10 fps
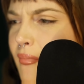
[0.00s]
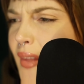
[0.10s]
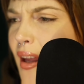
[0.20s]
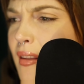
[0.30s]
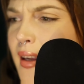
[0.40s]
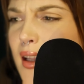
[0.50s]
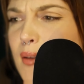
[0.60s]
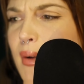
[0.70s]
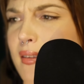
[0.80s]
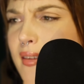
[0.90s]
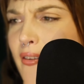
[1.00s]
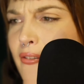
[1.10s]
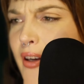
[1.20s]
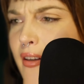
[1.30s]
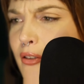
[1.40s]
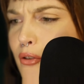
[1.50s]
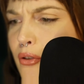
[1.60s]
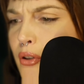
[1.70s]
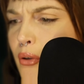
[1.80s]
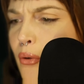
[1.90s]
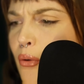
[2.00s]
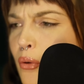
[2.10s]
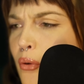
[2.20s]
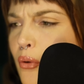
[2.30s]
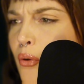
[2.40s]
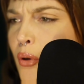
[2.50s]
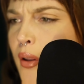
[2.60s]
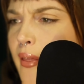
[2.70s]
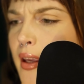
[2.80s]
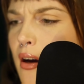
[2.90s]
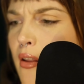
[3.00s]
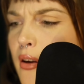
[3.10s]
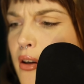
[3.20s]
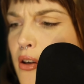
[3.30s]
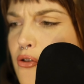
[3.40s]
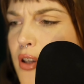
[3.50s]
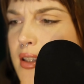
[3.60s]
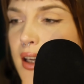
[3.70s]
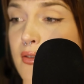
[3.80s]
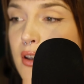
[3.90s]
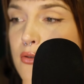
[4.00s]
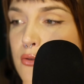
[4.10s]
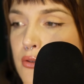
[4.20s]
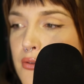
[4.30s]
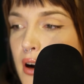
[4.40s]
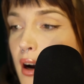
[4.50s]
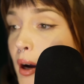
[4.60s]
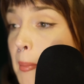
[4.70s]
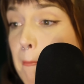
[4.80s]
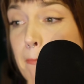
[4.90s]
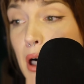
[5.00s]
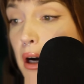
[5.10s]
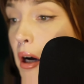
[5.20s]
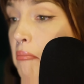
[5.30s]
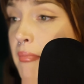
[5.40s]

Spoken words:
A little bit different to the other countries that I've done so far, but